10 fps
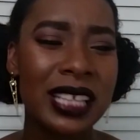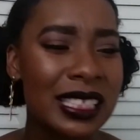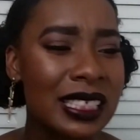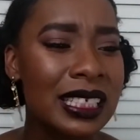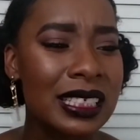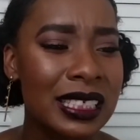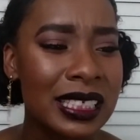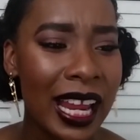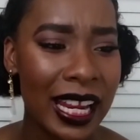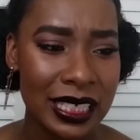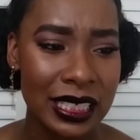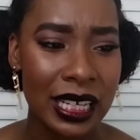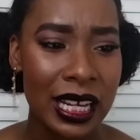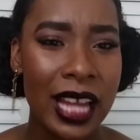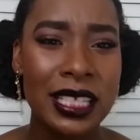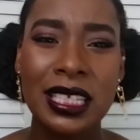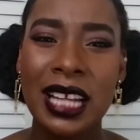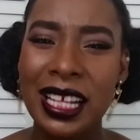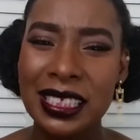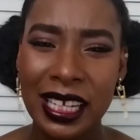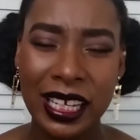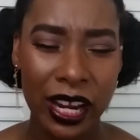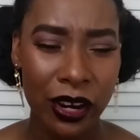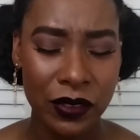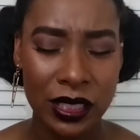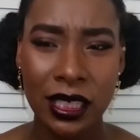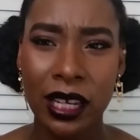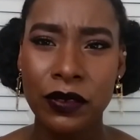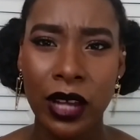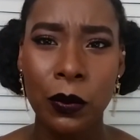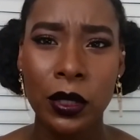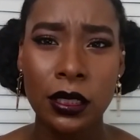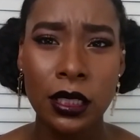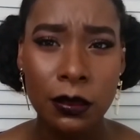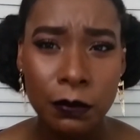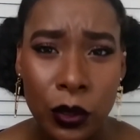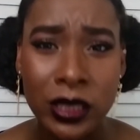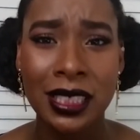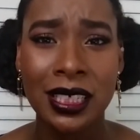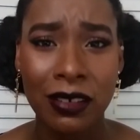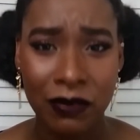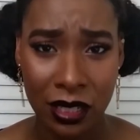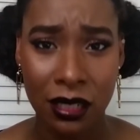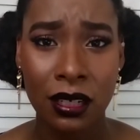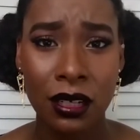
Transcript: and sustained. To not take care of this gift I would, was given